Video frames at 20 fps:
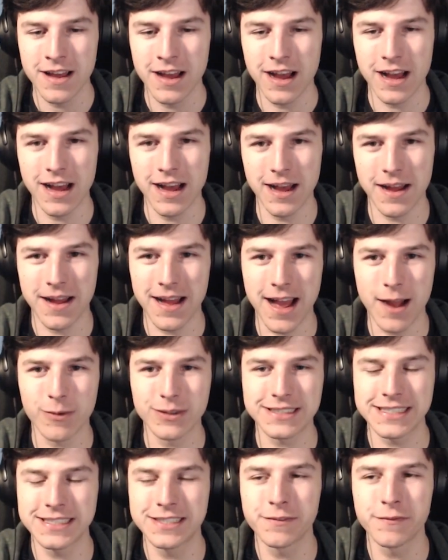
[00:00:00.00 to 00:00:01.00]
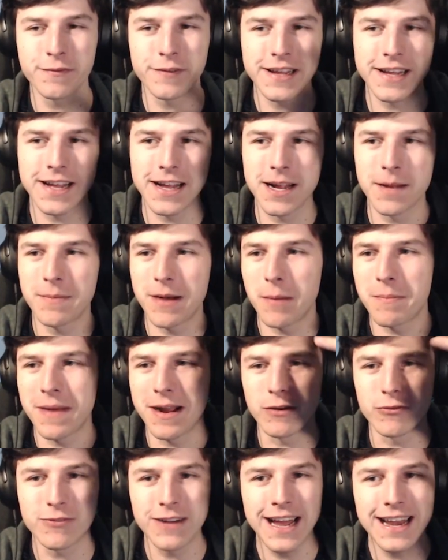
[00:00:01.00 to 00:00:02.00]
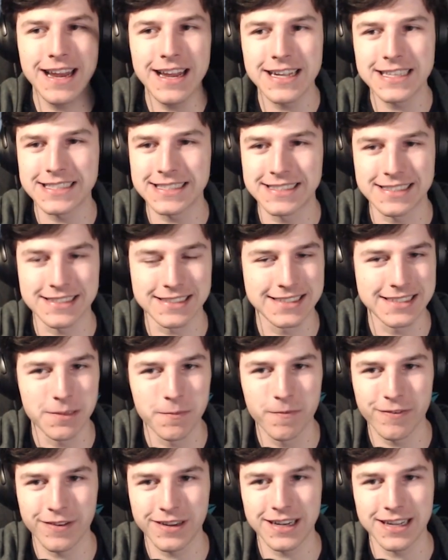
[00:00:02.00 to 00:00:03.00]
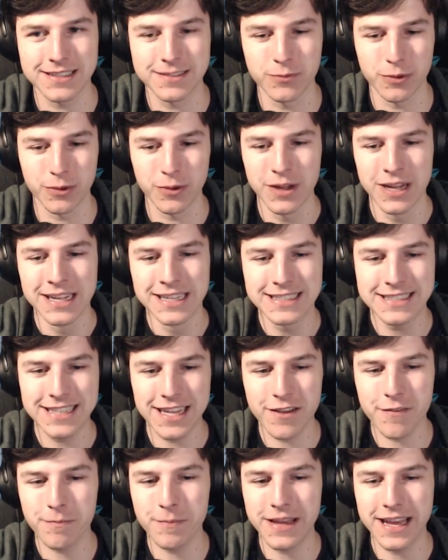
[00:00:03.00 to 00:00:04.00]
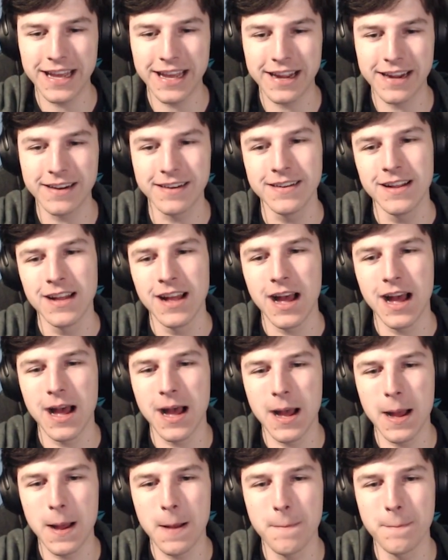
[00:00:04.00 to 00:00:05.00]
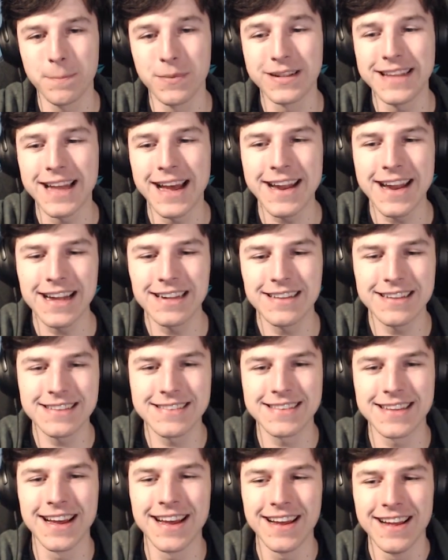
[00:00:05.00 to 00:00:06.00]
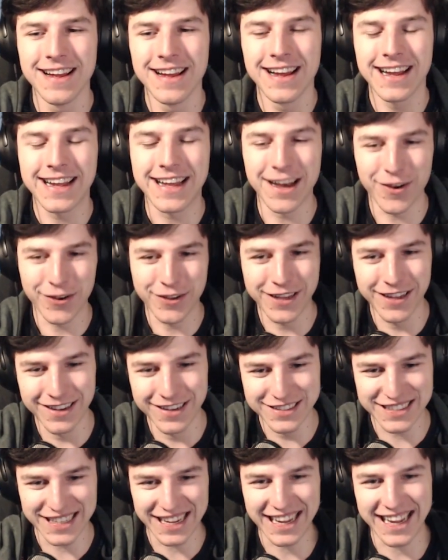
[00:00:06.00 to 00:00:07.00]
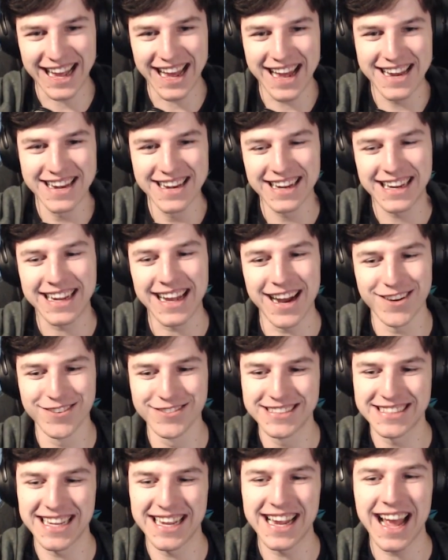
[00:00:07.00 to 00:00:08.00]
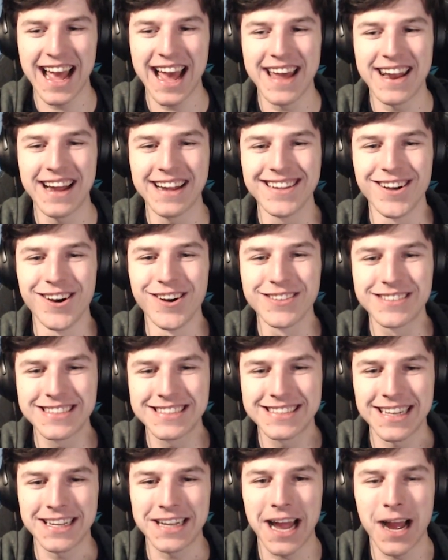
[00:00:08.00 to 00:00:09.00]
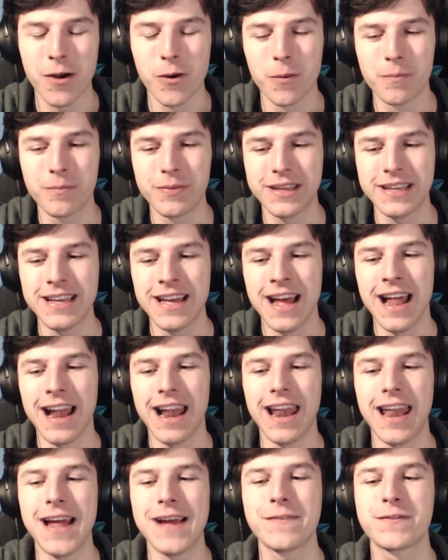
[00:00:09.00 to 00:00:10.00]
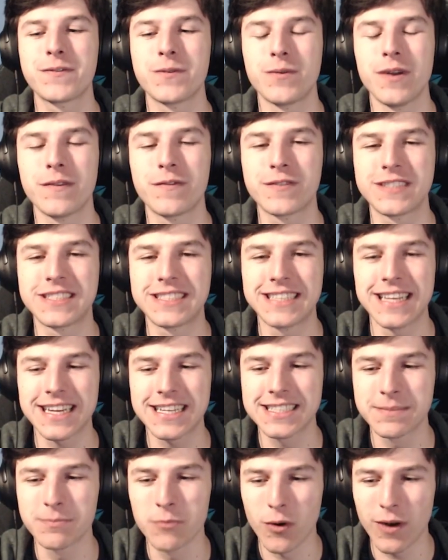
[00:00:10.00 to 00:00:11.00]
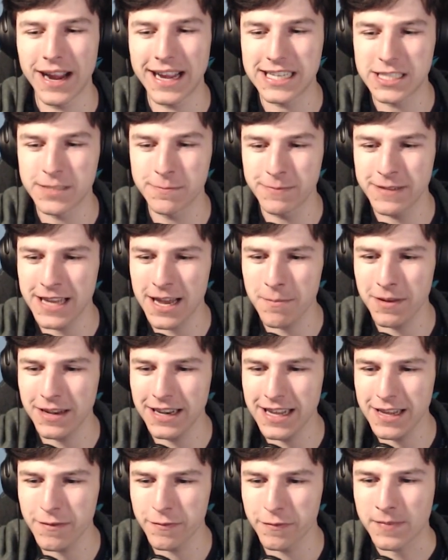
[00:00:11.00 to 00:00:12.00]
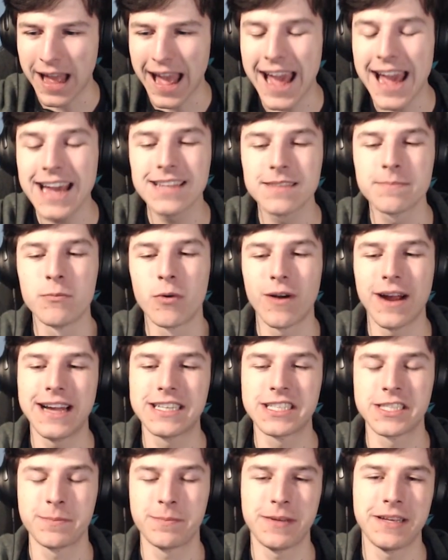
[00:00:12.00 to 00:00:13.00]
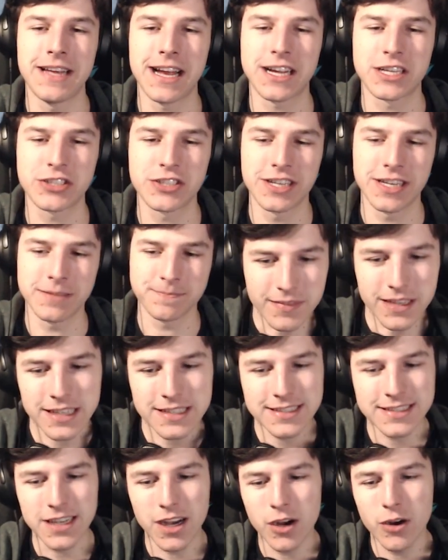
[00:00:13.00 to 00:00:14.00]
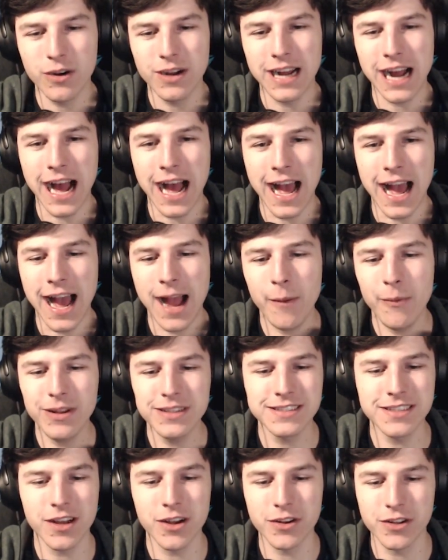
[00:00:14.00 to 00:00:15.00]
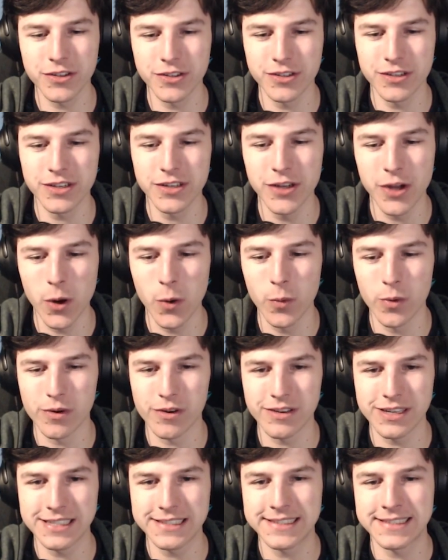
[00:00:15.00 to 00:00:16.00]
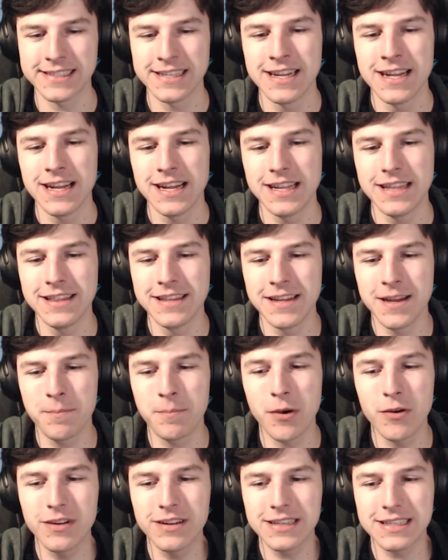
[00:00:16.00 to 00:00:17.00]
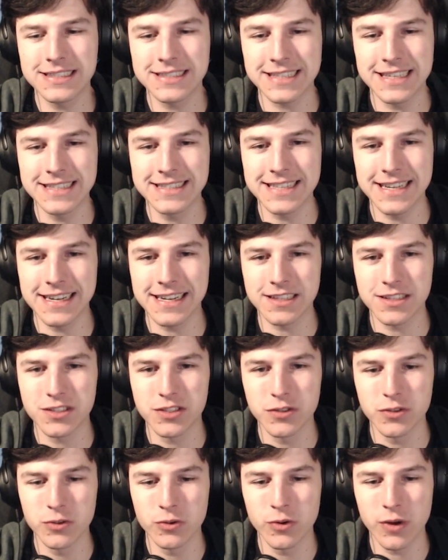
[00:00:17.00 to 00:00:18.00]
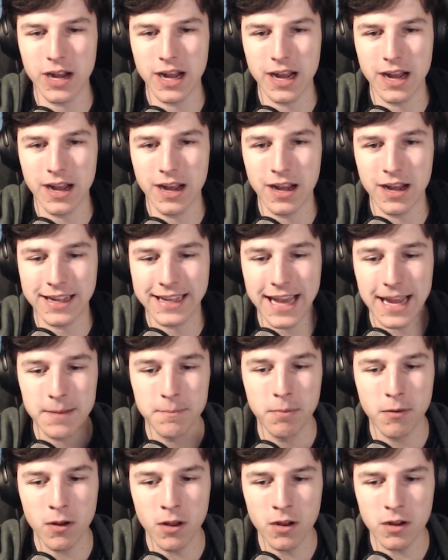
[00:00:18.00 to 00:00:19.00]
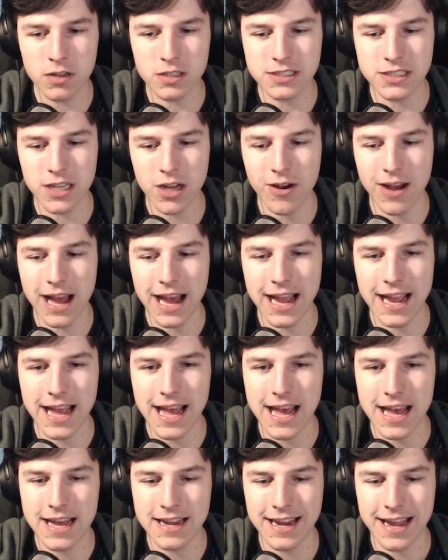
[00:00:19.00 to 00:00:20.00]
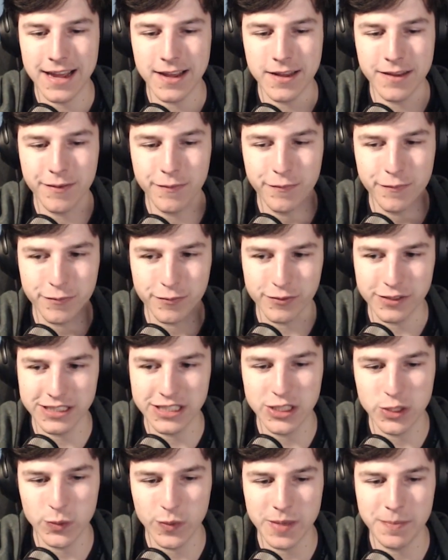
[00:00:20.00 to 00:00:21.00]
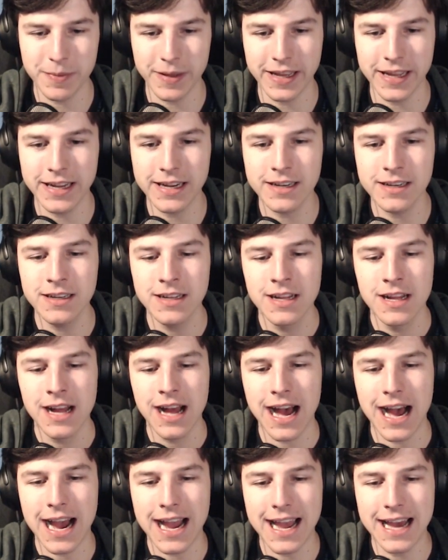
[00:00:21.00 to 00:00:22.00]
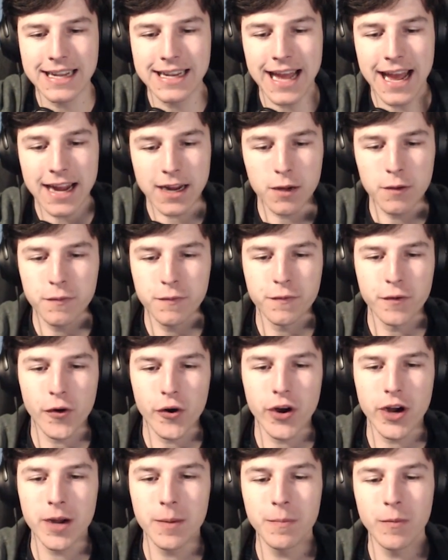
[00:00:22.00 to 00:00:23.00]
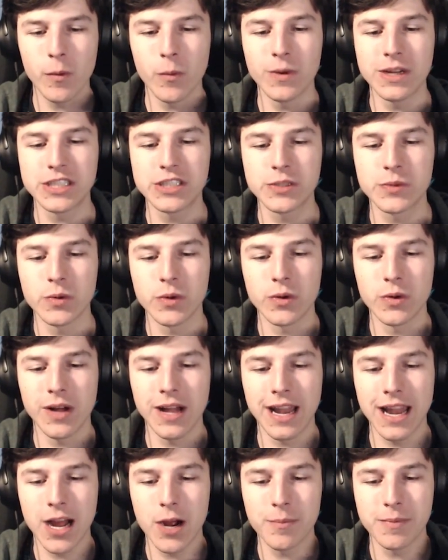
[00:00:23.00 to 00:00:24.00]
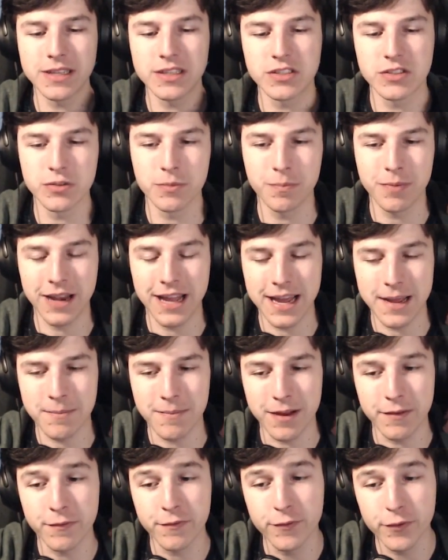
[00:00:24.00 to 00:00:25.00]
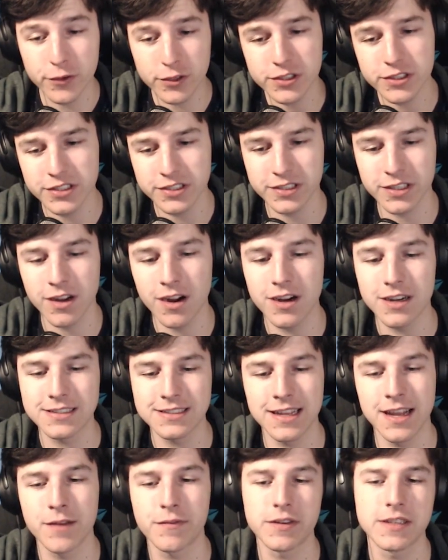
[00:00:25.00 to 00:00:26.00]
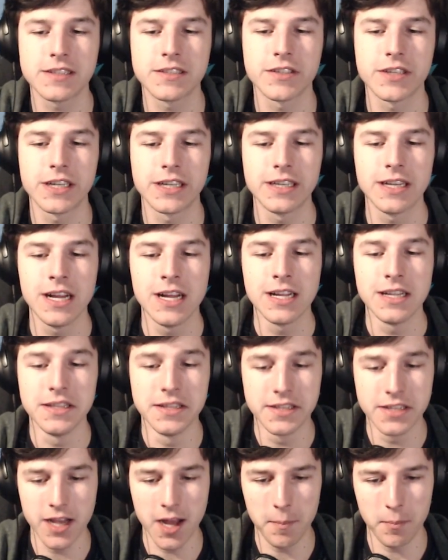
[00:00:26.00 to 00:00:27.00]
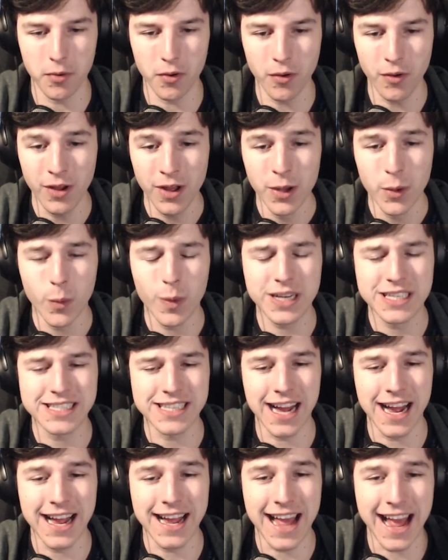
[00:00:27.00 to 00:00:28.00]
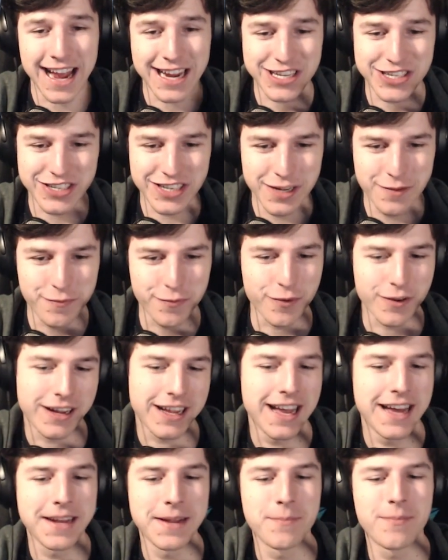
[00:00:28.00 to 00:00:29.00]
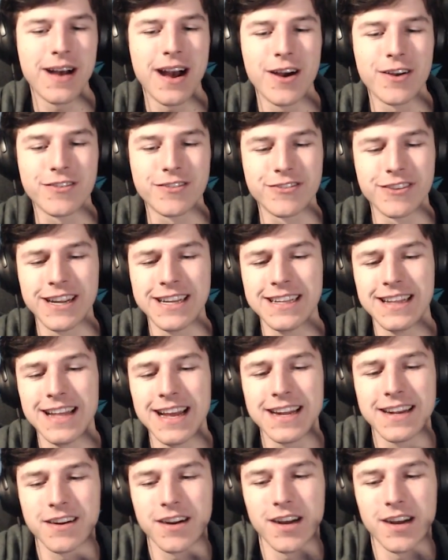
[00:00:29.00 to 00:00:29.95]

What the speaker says: I was even thinking about my relics. Is there something that will save me here? But then I did the calculus again, counting, and I noticed that I will be left with 6 more HP, I believe. 8 more HP, actually. So I was all good, no worries. The opponent is intending to gain block, so I had a free sweep here. I had Echo Form, which will allow me to play my first card every turn, double, which I actually forget about later